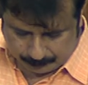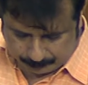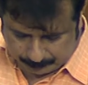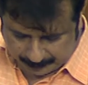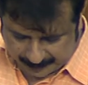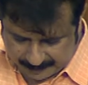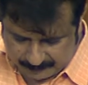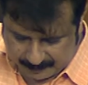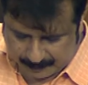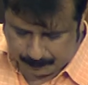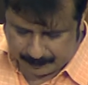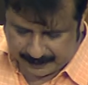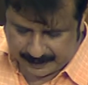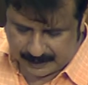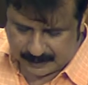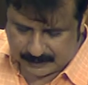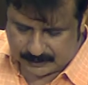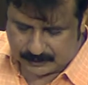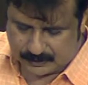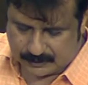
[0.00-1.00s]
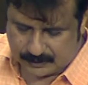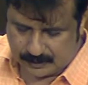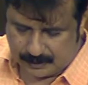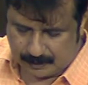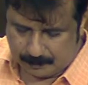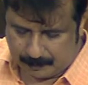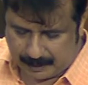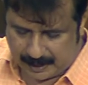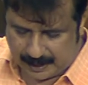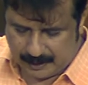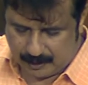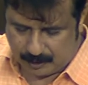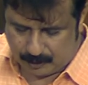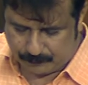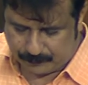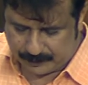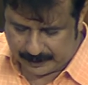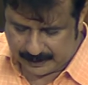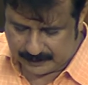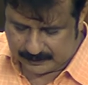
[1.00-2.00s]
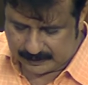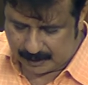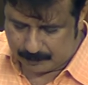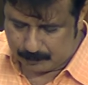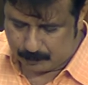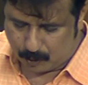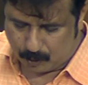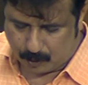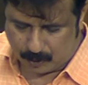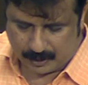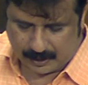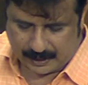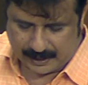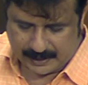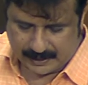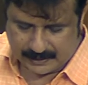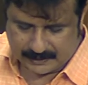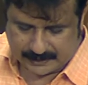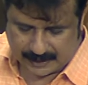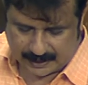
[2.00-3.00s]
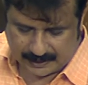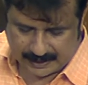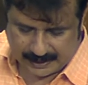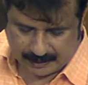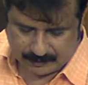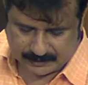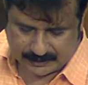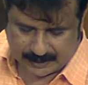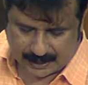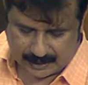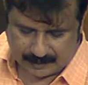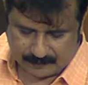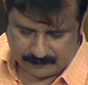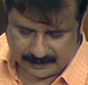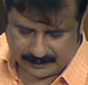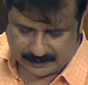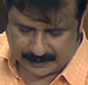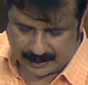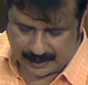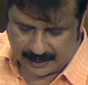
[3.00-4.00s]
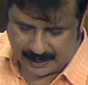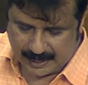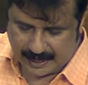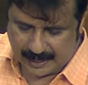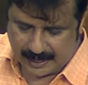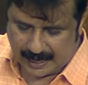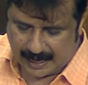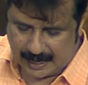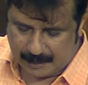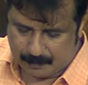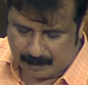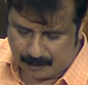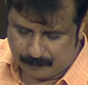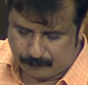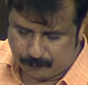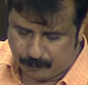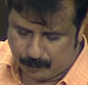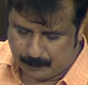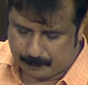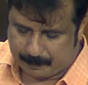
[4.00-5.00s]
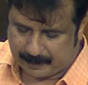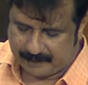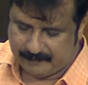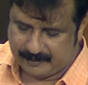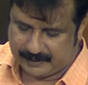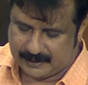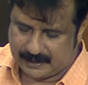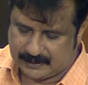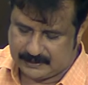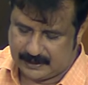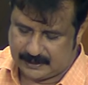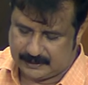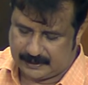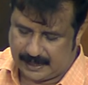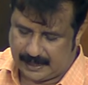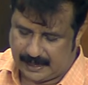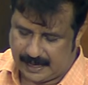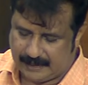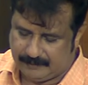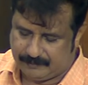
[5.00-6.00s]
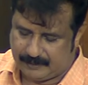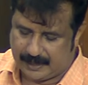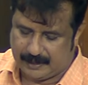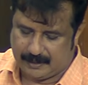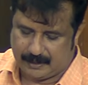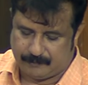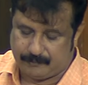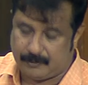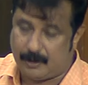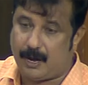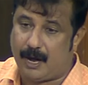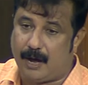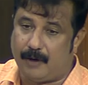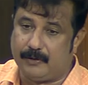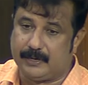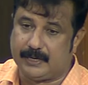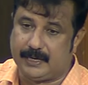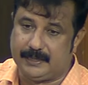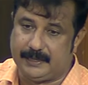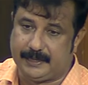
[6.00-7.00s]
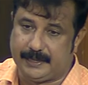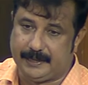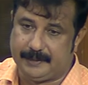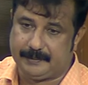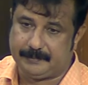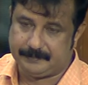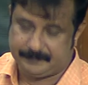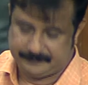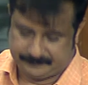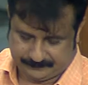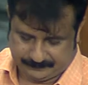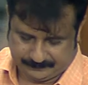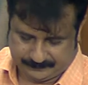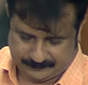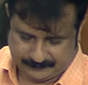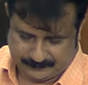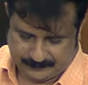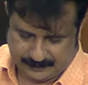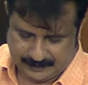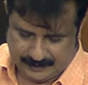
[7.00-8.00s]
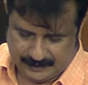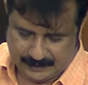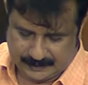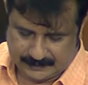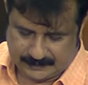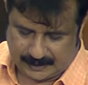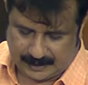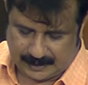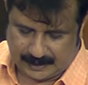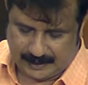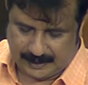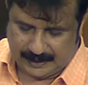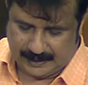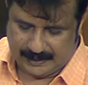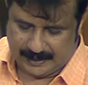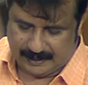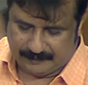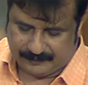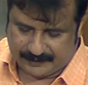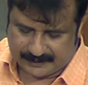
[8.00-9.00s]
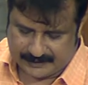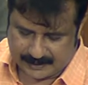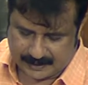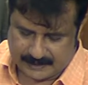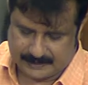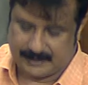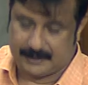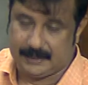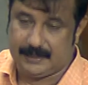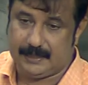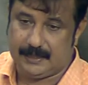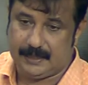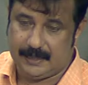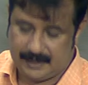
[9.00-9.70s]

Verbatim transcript: private players by offering them more incentives and with the aim of full privatizing the lifeline of our country. Sir, inefficiency